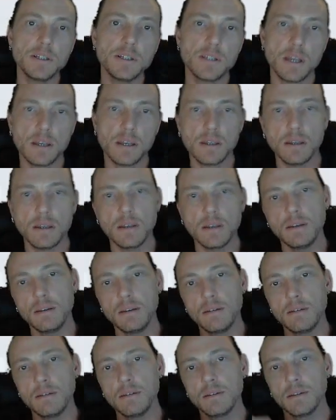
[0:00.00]

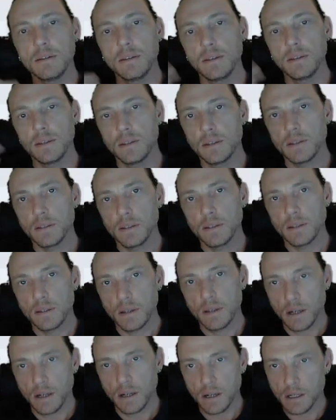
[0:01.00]
taken
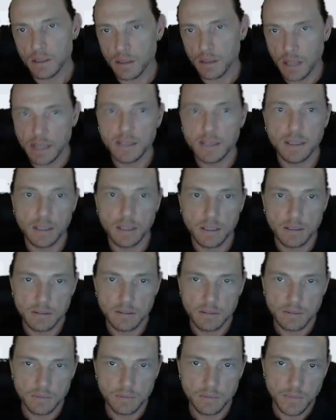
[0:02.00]
lightly.
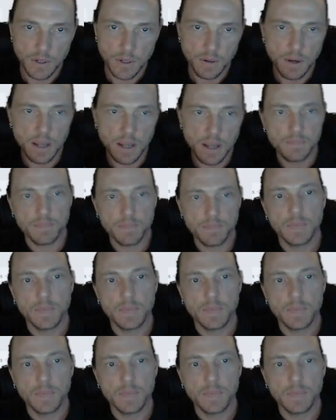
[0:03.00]
All right.